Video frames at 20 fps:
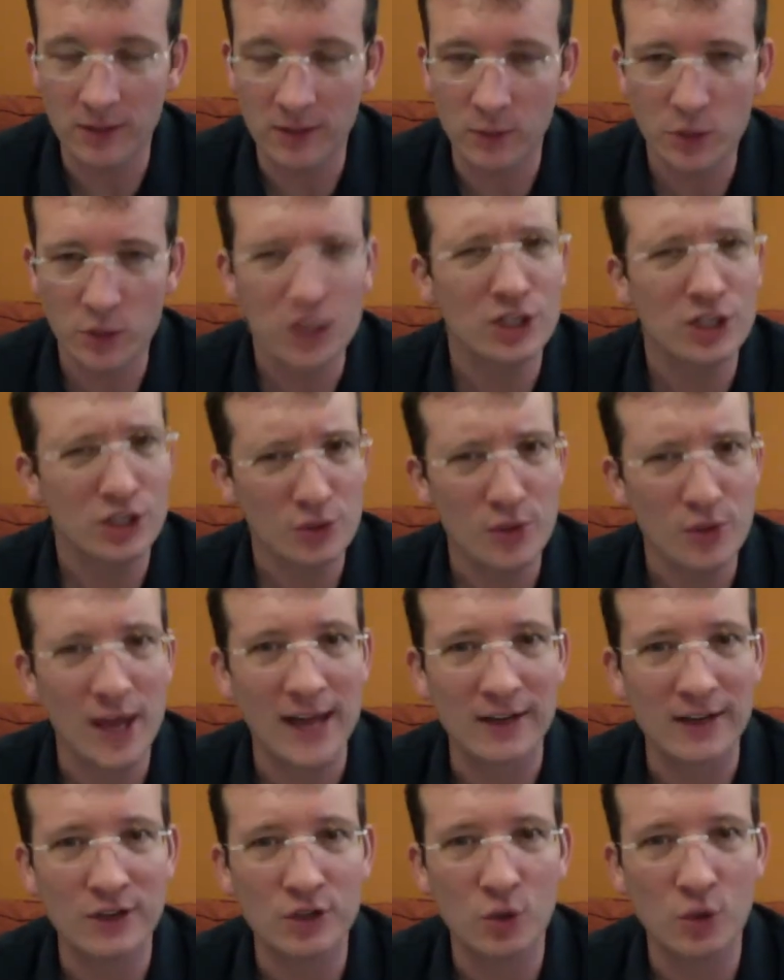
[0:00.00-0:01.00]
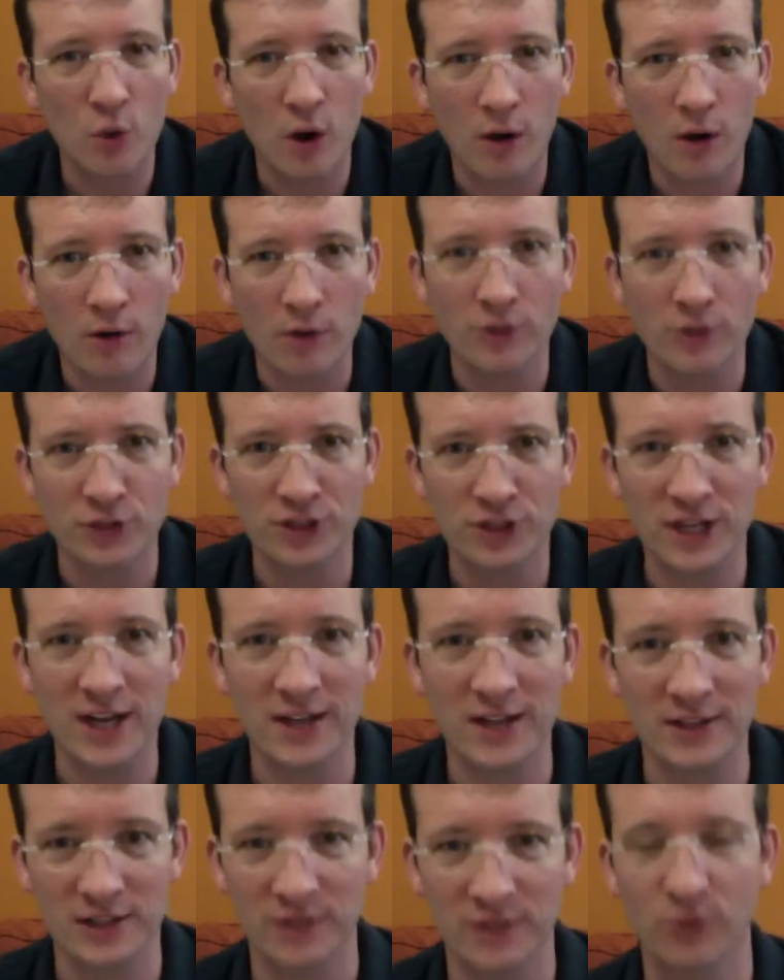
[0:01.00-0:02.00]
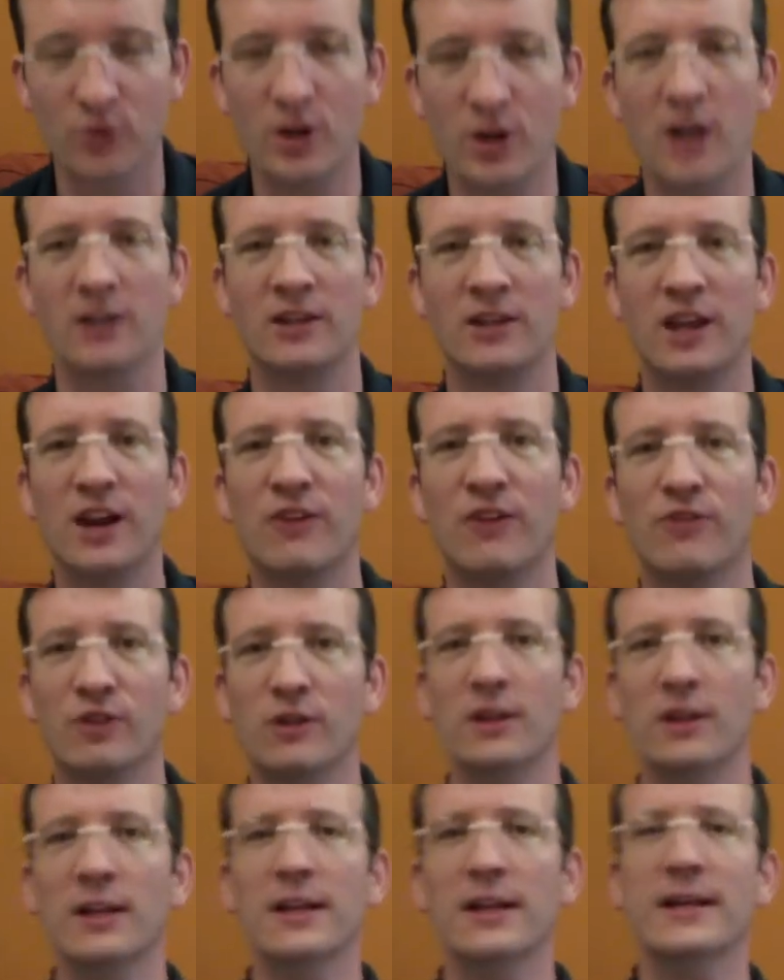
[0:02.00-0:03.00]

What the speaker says: And we can do that to our own sons if we're not careful,